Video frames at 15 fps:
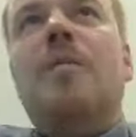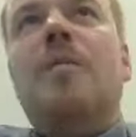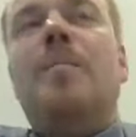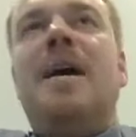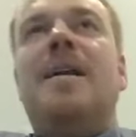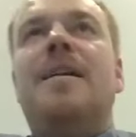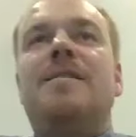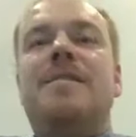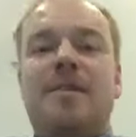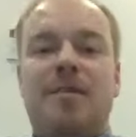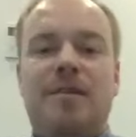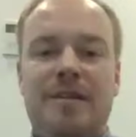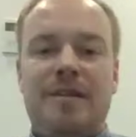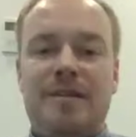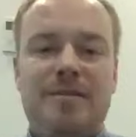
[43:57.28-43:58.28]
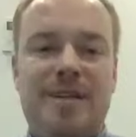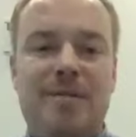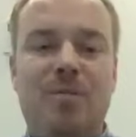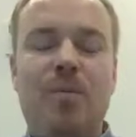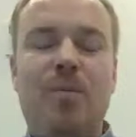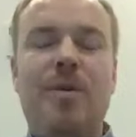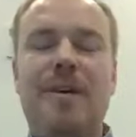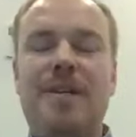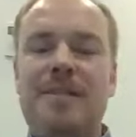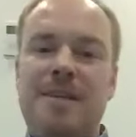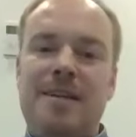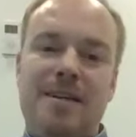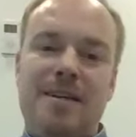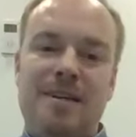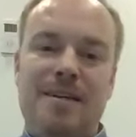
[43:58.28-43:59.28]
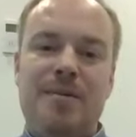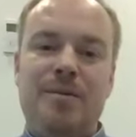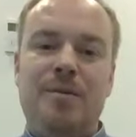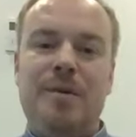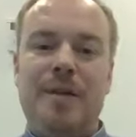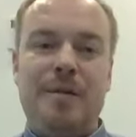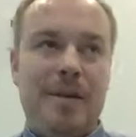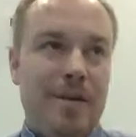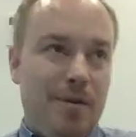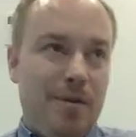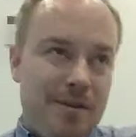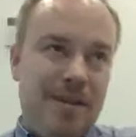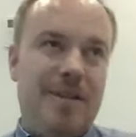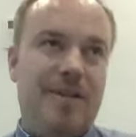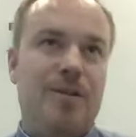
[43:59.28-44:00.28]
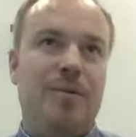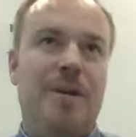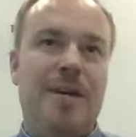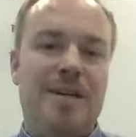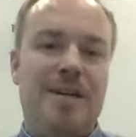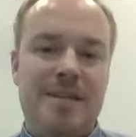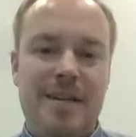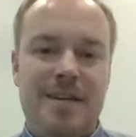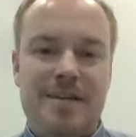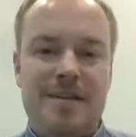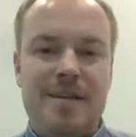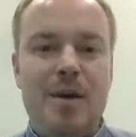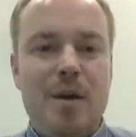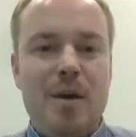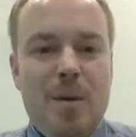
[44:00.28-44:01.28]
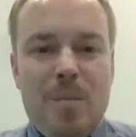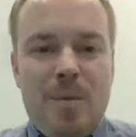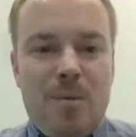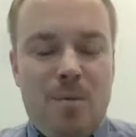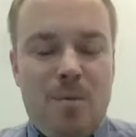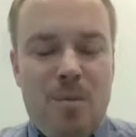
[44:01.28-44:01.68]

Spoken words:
banners in orange? I was like, what is that going to do? It looks like you guys, yes, but